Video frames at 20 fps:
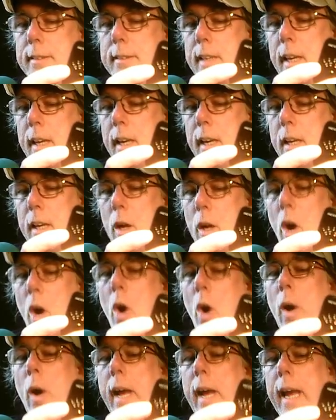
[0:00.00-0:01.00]

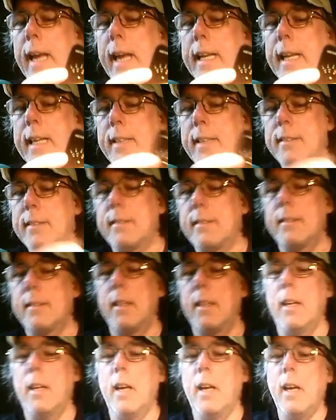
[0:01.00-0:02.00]
all 80s.
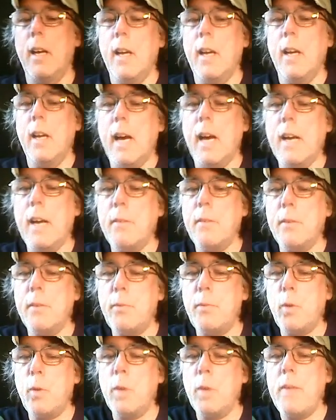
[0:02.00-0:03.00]
I have a
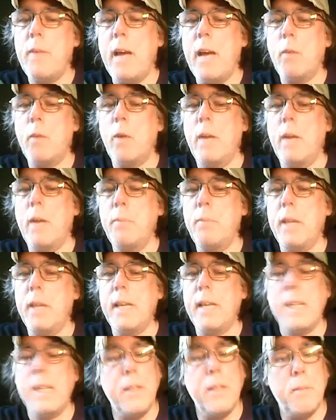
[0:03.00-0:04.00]
format where I play
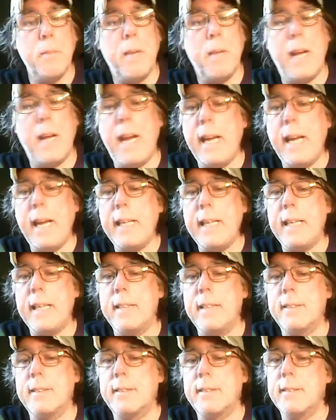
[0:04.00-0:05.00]
nothing but
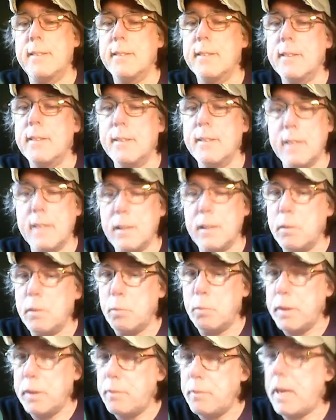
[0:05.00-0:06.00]
80s, because I can
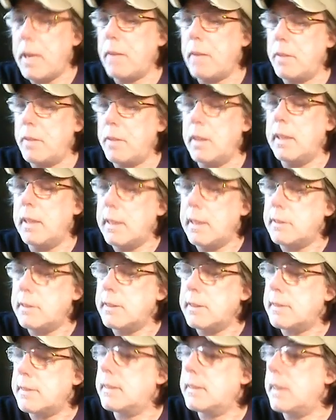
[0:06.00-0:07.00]
bring back it.
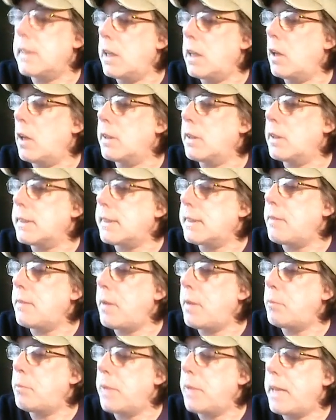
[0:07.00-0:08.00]
Just, the stuff
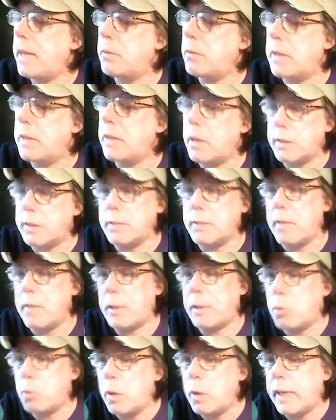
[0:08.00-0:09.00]
I played when I was in my
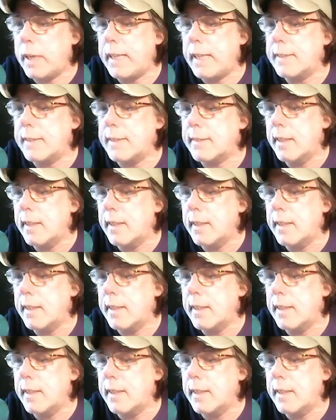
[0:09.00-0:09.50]
20s.